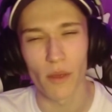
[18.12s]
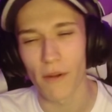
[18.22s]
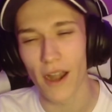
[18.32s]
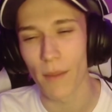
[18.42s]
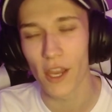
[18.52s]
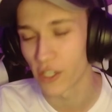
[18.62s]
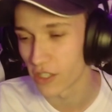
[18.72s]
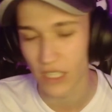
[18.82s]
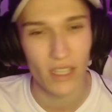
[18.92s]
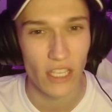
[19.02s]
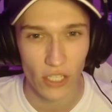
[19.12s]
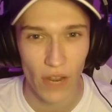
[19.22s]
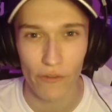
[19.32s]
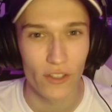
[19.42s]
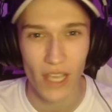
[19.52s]
of them are animations. There's a
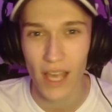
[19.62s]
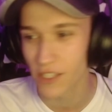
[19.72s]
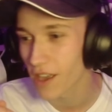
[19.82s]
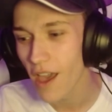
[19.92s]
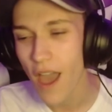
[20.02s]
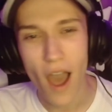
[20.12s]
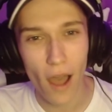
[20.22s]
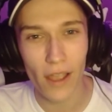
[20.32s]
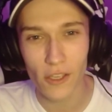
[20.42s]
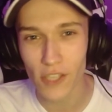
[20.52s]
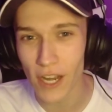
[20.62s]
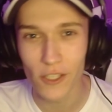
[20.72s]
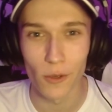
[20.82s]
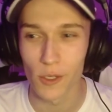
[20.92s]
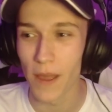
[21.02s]
difference. I'll get
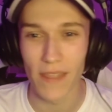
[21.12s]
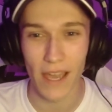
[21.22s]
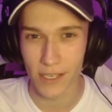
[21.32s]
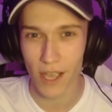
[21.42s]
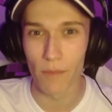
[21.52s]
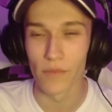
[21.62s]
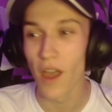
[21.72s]
Sadist to explain that, because